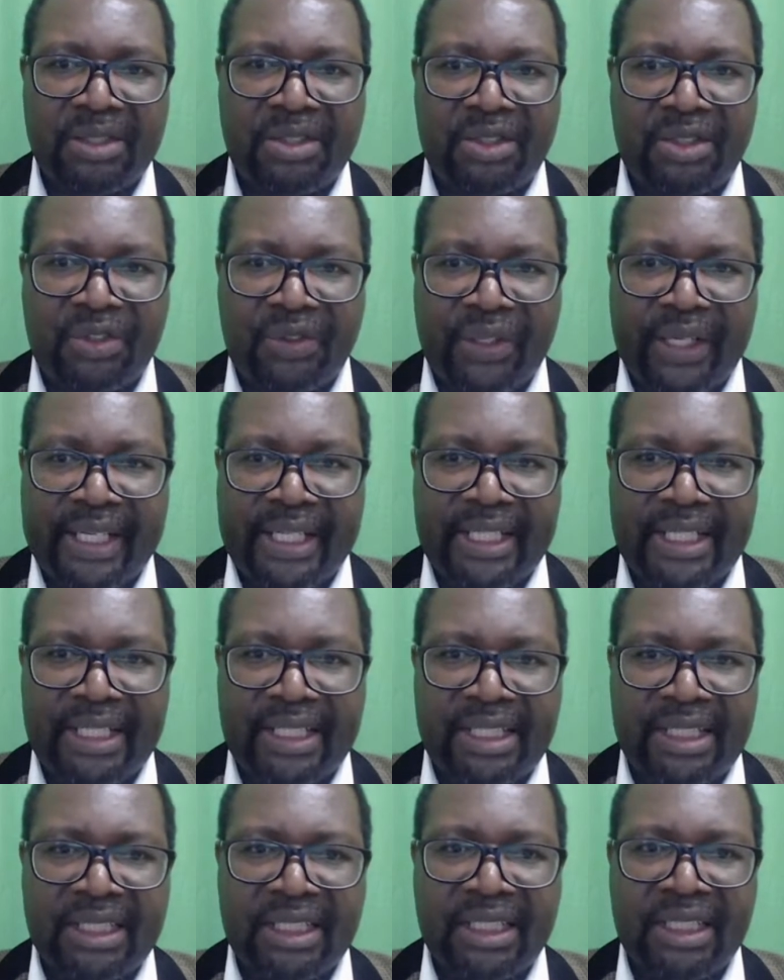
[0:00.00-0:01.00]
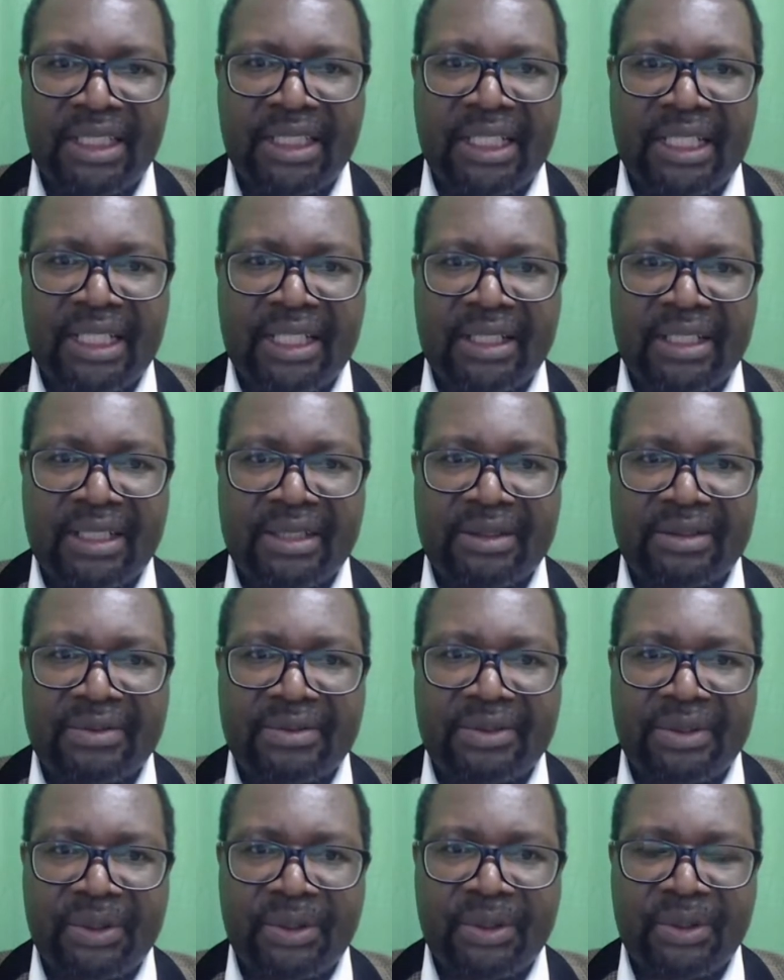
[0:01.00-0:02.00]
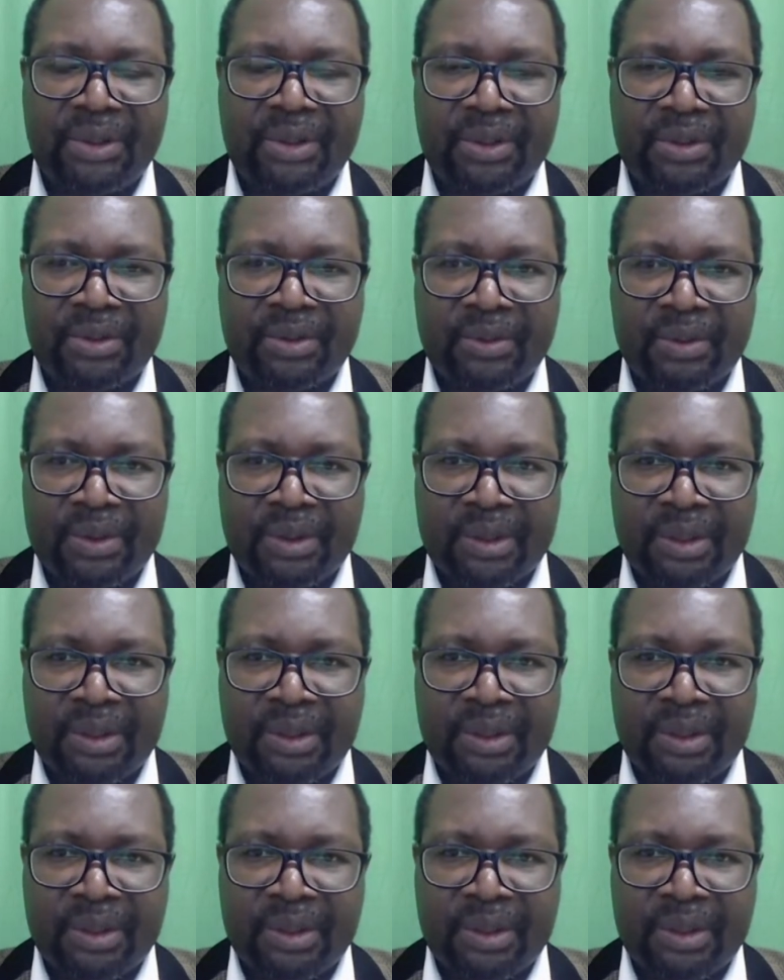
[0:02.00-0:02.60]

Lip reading: train for